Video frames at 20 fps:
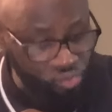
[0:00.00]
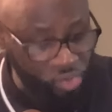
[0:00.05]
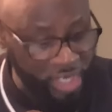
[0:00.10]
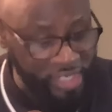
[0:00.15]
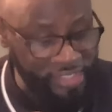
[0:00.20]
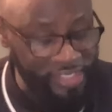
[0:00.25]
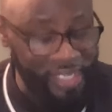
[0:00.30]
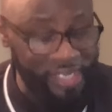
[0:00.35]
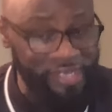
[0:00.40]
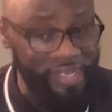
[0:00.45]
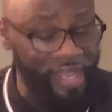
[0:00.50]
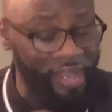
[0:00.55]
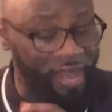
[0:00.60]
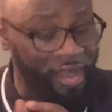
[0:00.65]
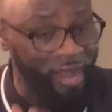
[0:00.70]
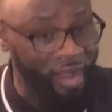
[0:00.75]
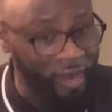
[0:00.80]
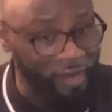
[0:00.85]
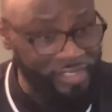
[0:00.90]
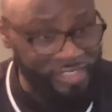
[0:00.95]
written in their
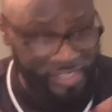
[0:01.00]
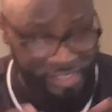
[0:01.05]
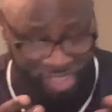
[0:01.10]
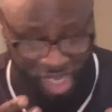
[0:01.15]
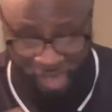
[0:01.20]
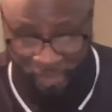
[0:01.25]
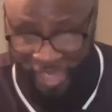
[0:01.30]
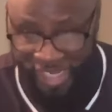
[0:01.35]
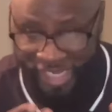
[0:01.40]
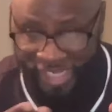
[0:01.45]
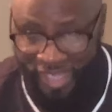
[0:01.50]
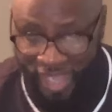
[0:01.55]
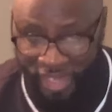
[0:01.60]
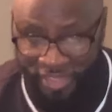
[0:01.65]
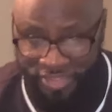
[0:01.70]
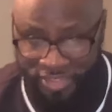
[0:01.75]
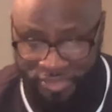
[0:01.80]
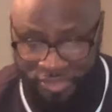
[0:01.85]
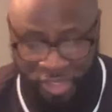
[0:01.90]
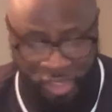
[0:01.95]
hearts. I'm talking about the
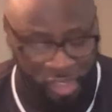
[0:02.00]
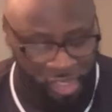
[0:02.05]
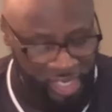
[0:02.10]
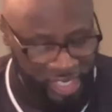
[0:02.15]
conscience.